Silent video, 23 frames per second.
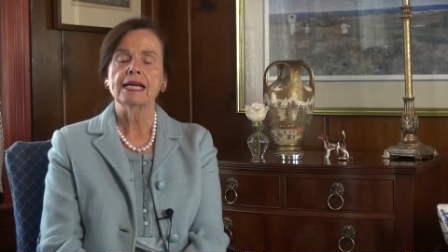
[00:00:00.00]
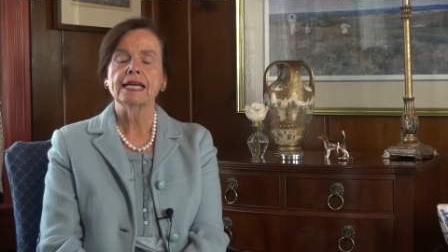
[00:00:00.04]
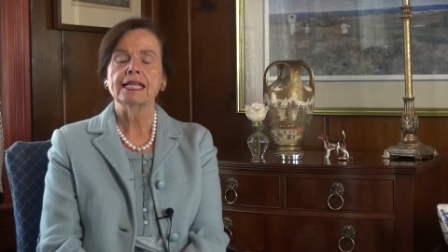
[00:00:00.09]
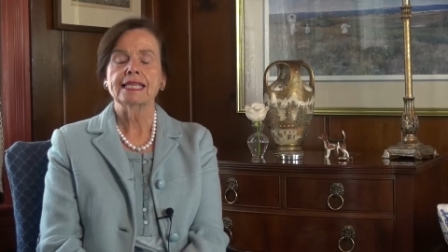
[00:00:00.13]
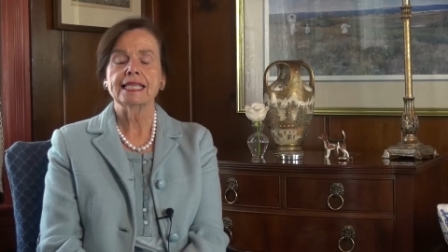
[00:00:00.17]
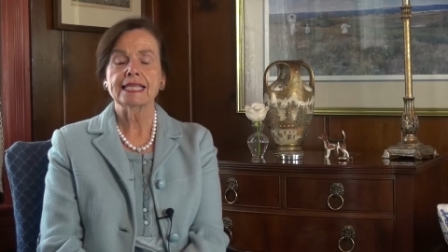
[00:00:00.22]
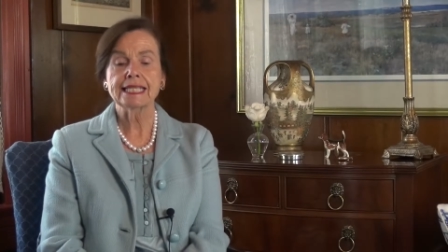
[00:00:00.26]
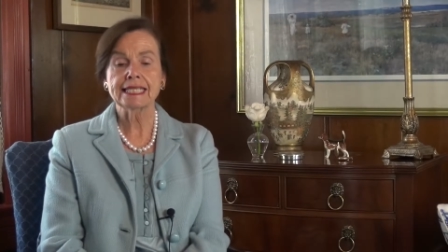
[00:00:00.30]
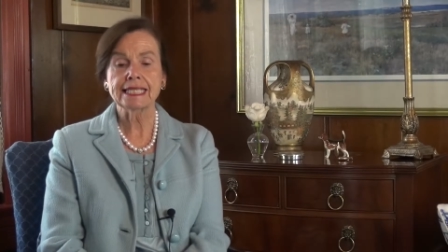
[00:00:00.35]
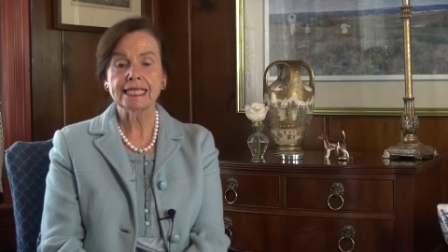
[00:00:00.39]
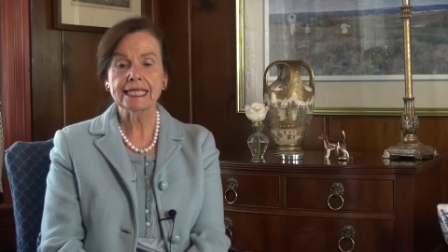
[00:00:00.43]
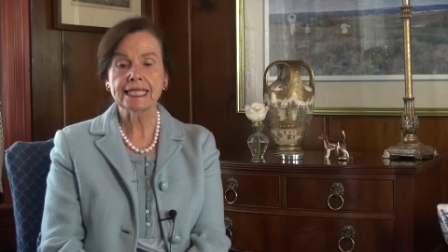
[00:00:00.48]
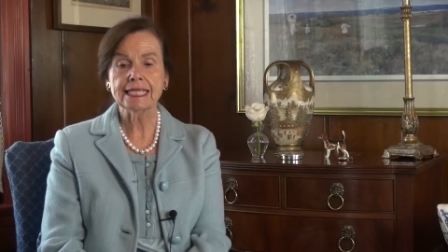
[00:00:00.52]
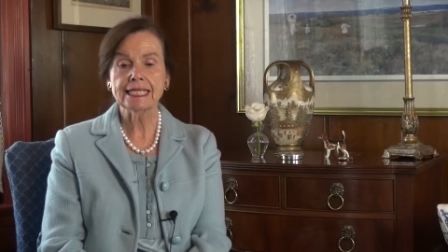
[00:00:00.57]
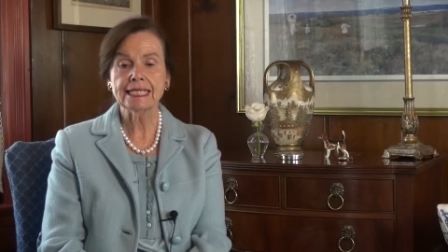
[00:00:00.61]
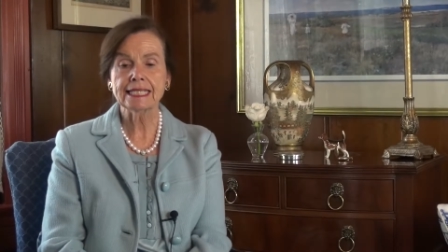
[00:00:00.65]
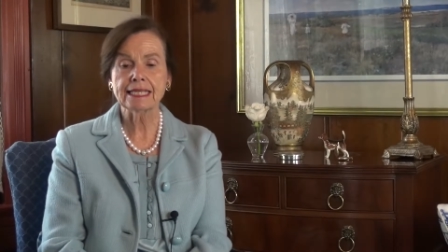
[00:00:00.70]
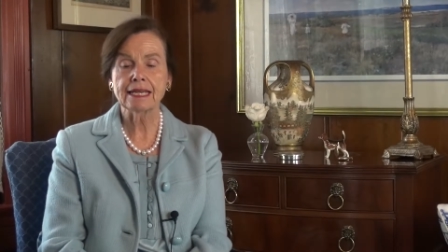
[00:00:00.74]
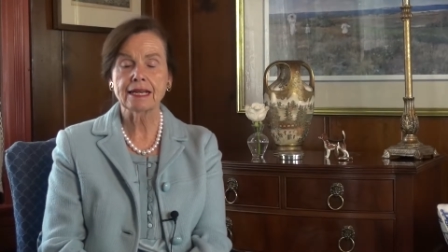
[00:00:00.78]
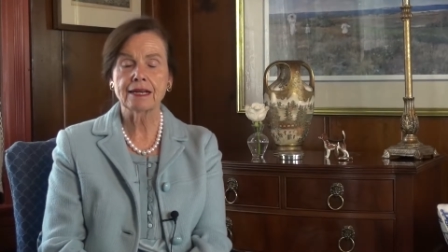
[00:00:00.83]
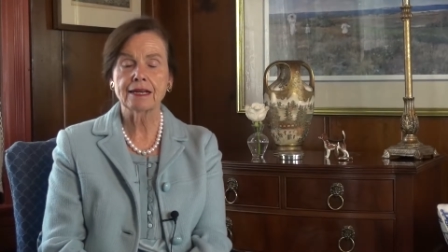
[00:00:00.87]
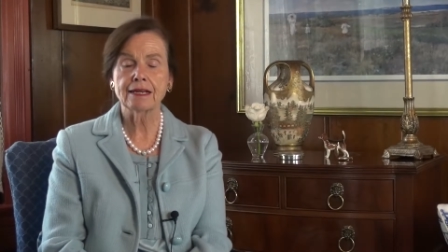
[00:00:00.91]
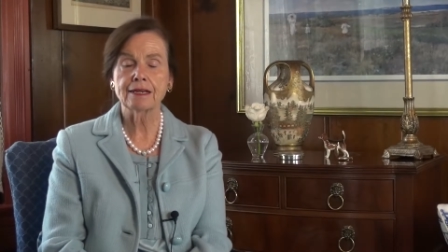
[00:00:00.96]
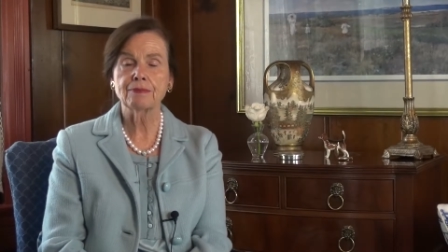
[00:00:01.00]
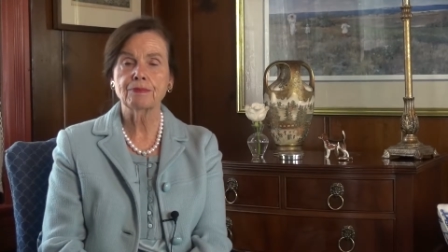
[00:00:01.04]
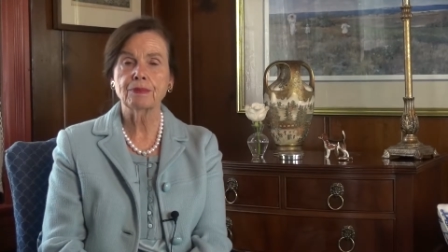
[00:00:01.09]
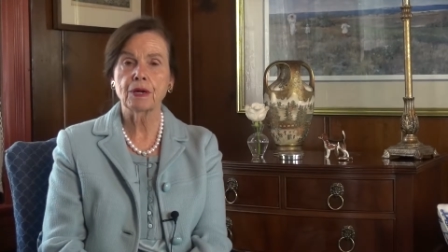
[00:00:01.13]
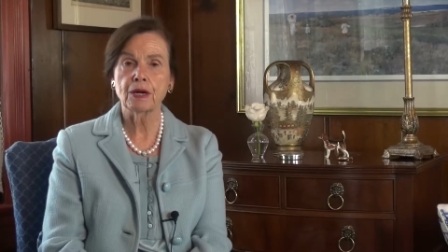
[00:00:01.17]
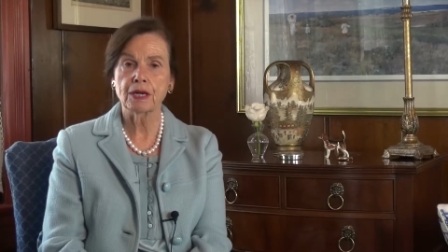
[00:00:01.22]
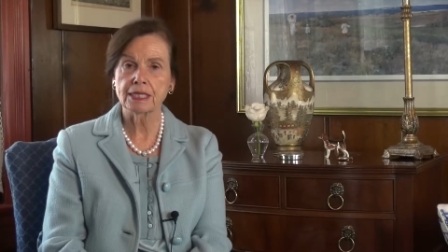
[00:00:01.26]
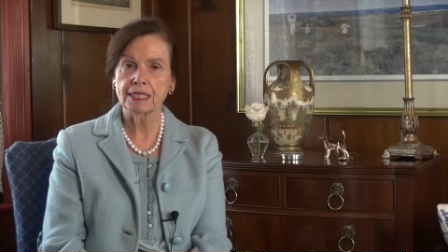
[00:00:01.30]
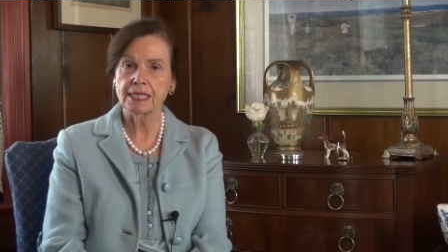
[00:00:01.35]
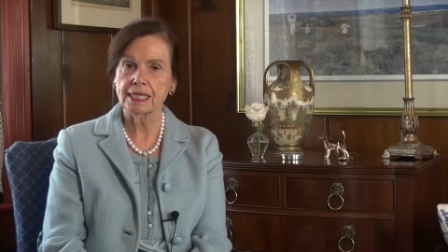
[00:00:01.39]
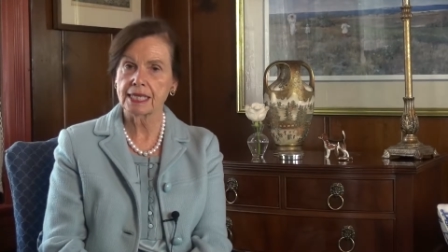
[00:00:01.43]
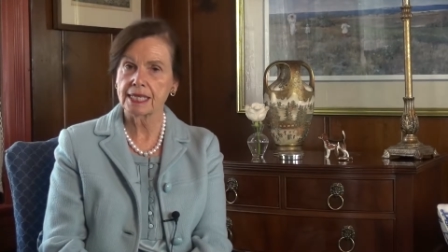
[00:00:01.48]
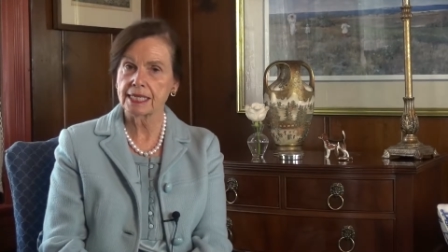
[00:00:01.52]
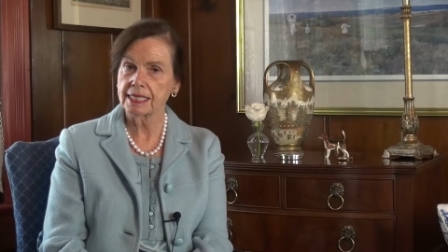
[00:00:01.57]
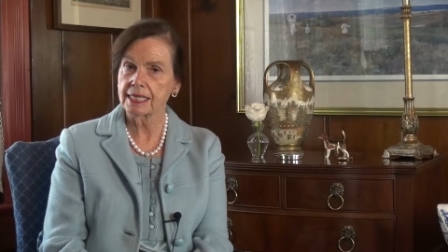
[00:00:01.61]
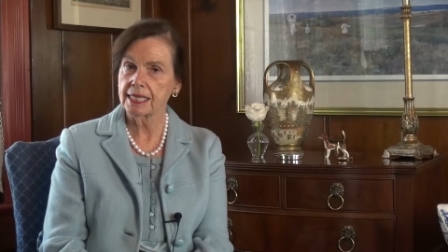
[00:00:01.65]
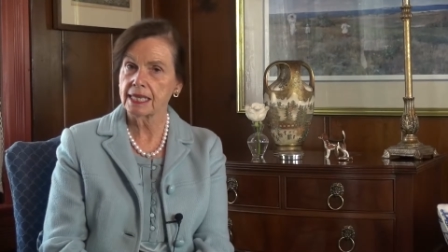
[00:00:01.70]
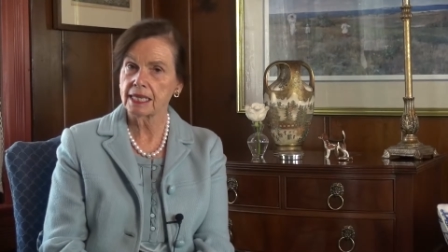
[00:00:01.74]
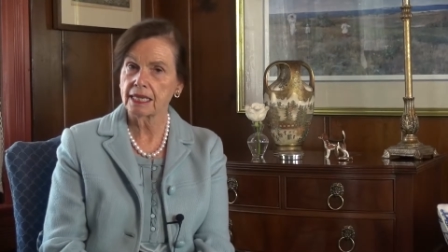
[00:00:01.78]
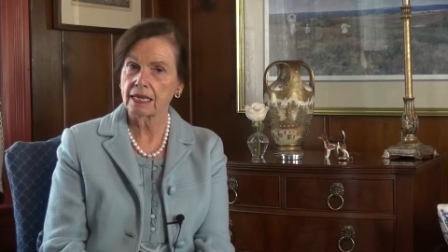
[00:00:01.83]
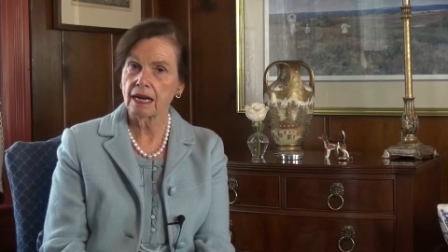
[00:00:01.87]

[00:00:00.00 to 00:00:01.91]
This is a process that